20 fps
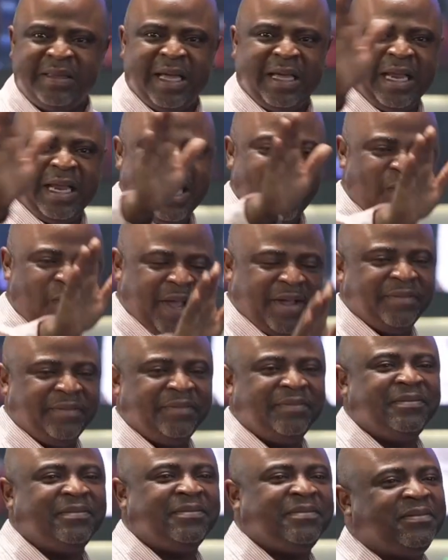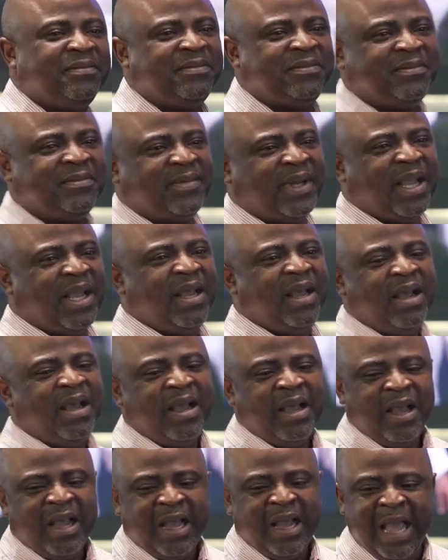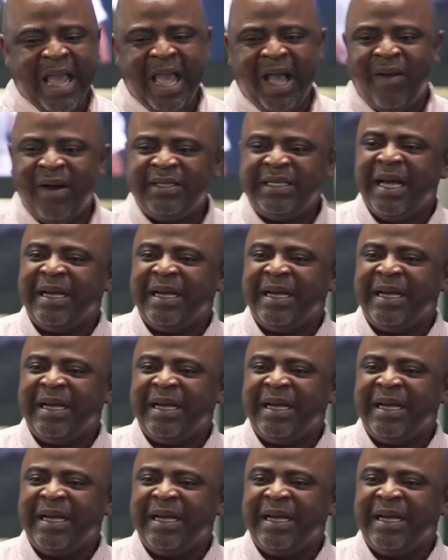being taken away. A